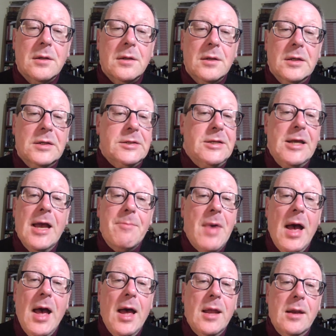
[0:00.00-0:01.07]
See a
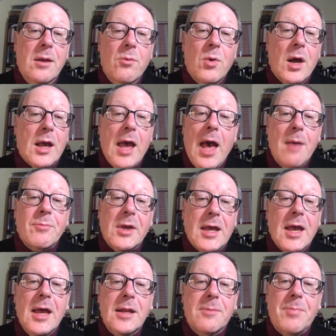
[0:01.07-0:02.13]
man wha cam
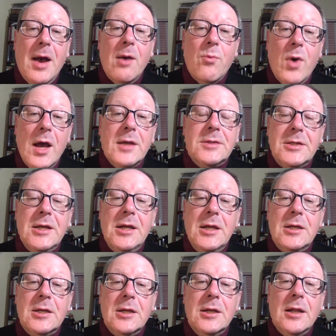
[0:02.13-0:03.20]
guid by
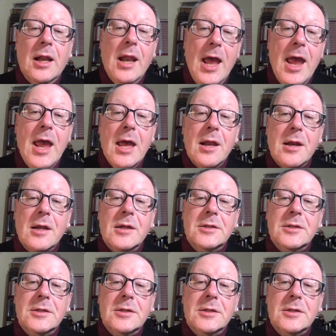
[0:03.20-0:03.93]
wisehead, lair and